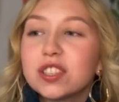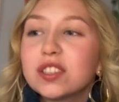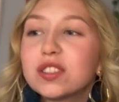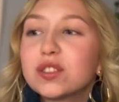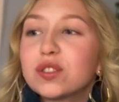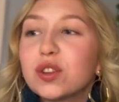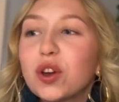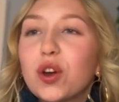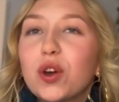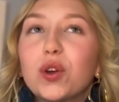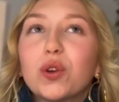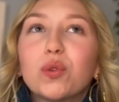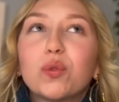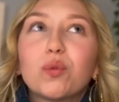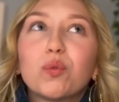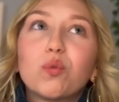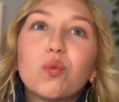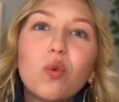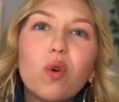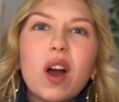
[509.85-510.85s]
So,
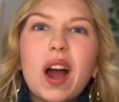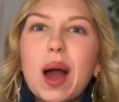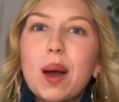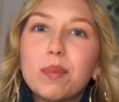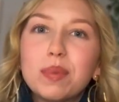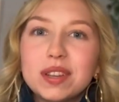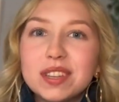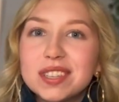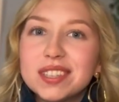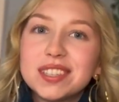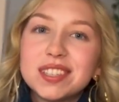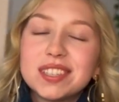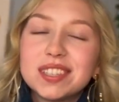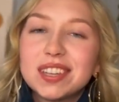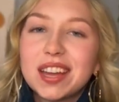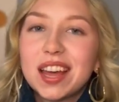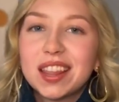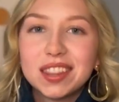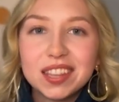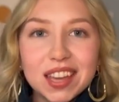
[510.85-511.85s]
what happened
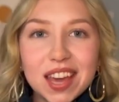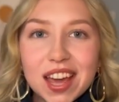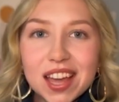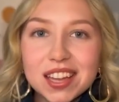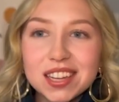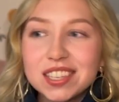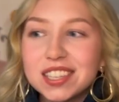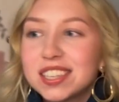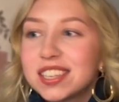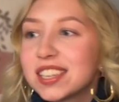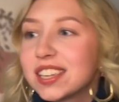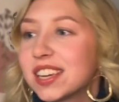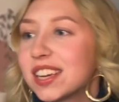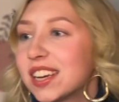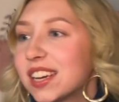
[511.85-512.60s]
at the end?